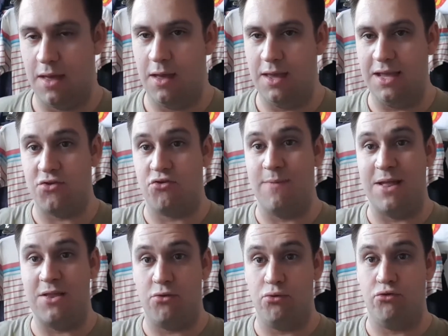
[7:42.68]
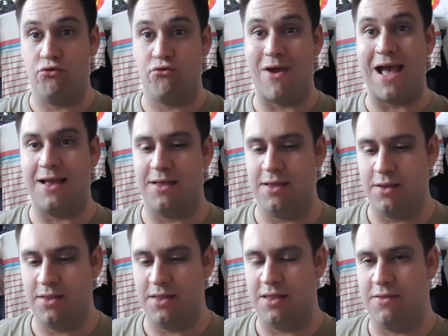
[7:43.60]
instrumental track,
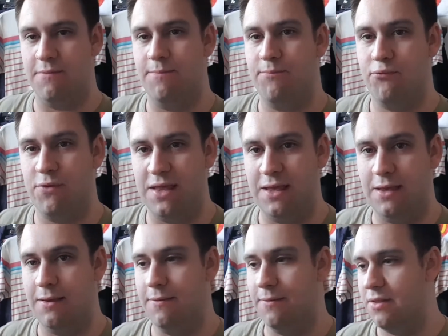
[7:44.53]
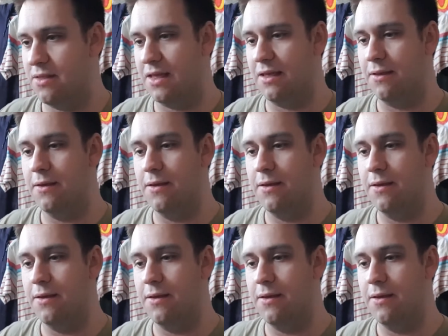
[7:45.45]
because the